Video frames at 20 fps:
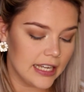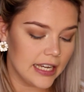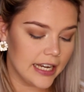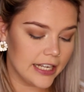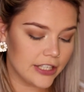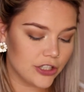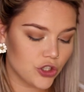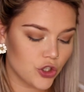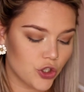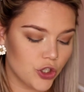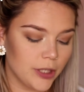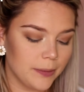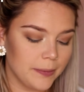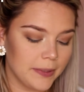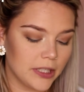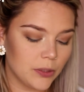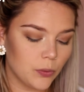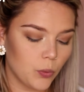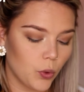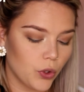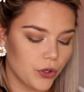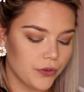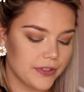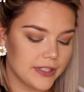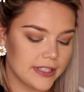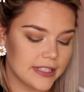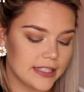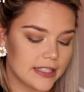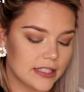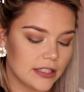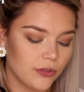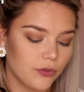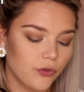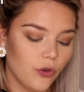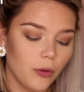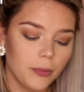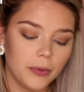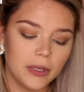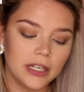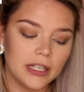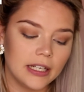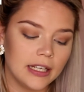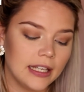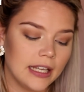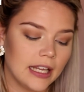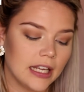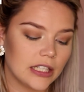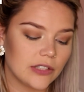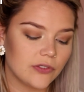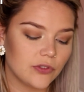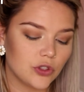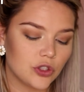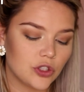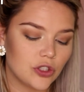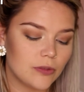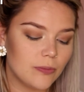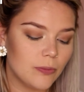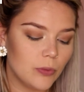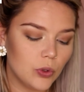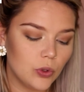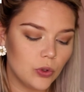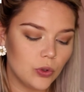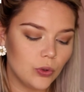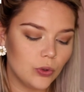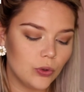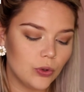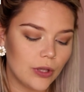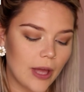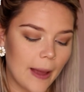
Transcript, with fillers: its creamy and water resistant formula allows for smooth